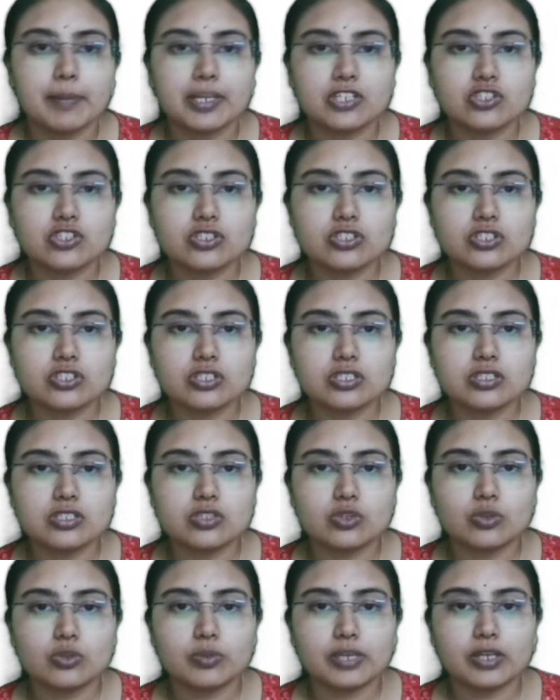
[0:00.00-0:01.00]
Patient
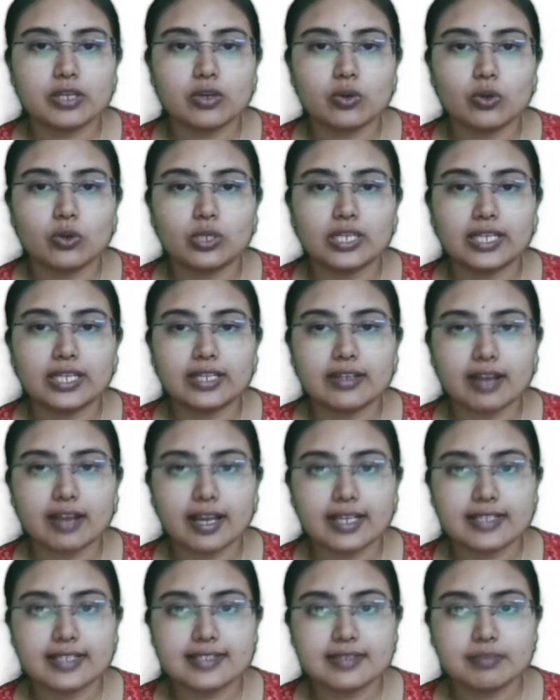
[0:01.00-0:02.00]
consuming only
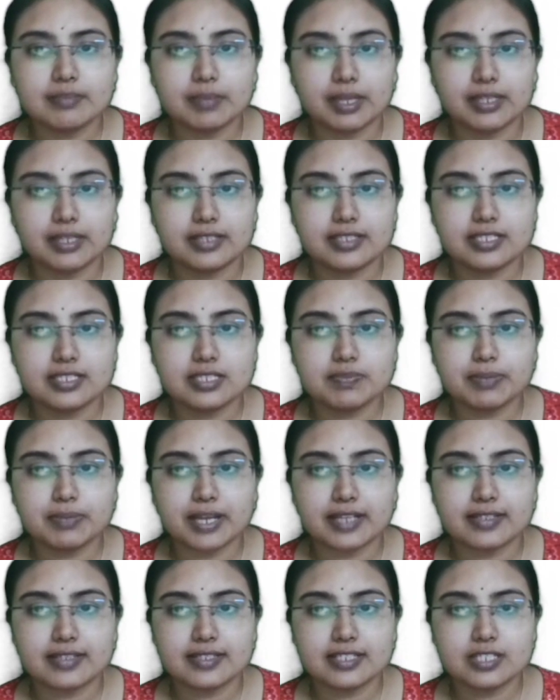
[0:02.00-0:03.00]
rice and pulses,
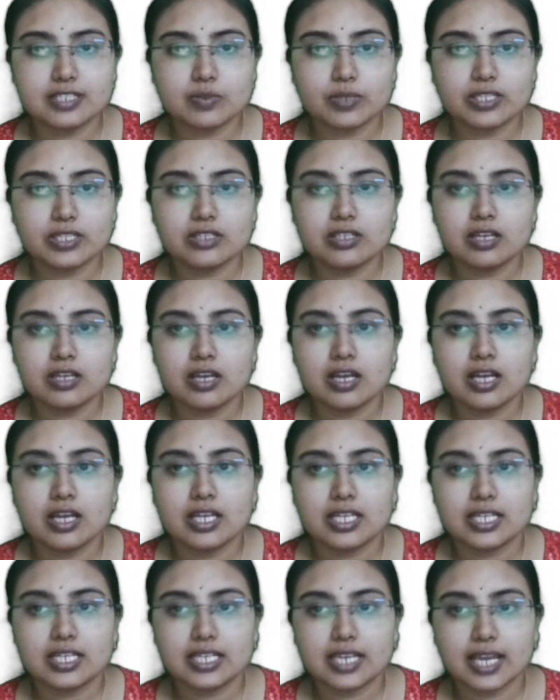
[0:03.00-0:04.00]
presents with
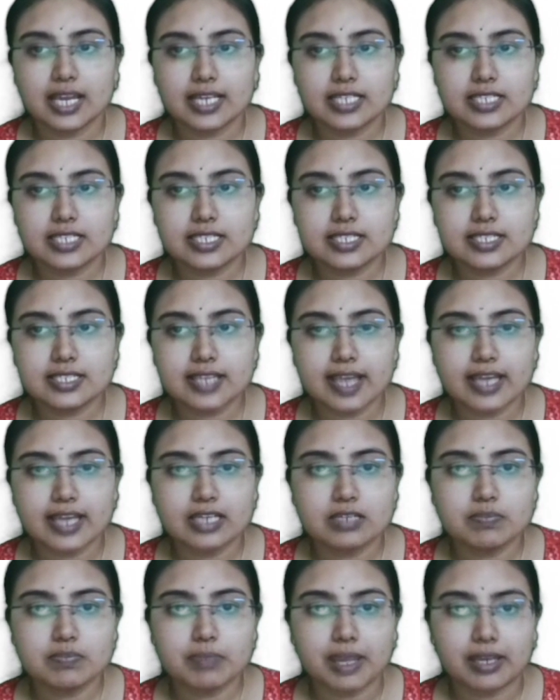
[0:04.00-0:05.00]
cheilitis
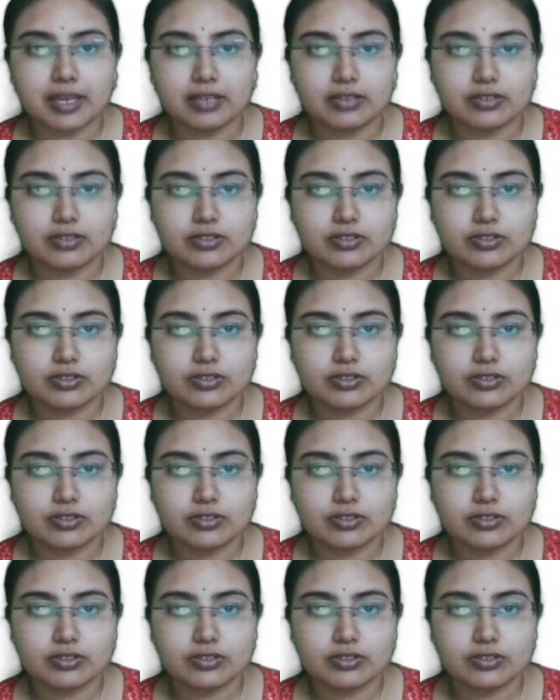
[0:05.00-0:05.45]
and pallor.